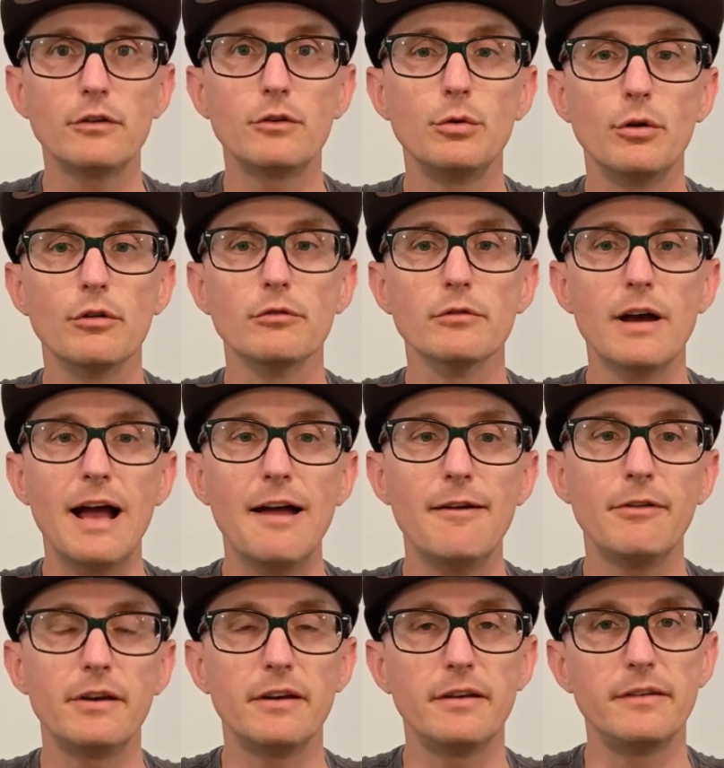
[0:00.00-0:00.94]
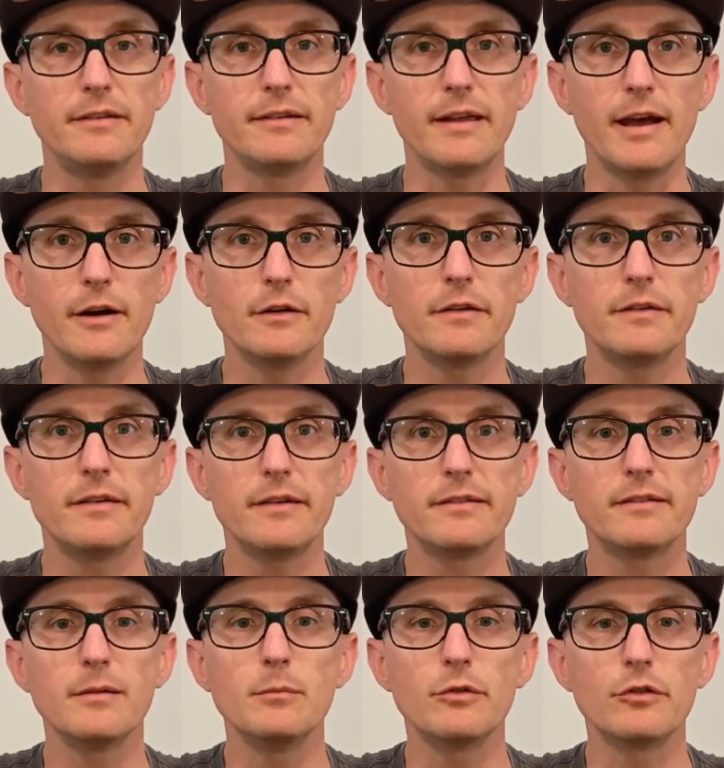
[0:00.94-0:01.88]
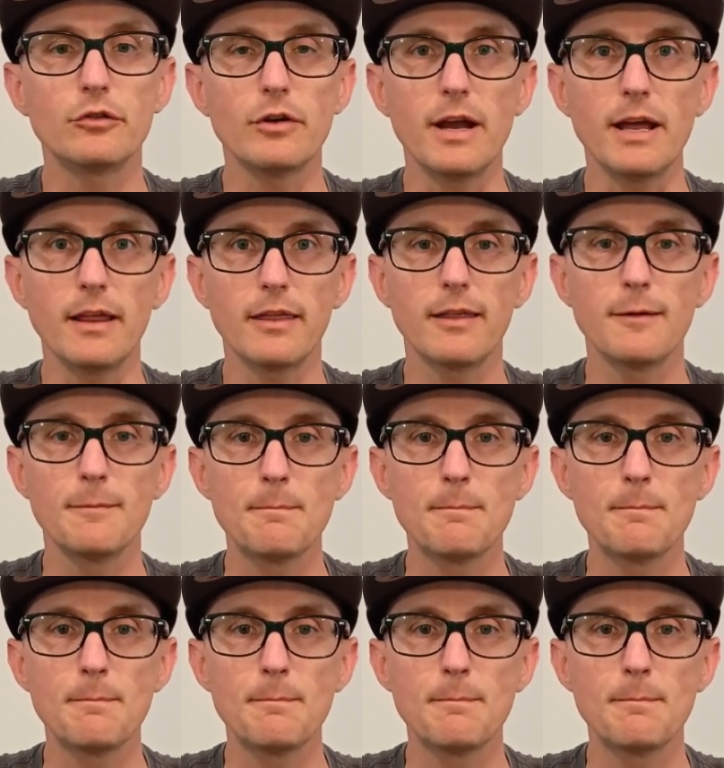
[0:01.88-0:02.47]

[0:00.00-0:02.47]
to arrive at a desired system strength.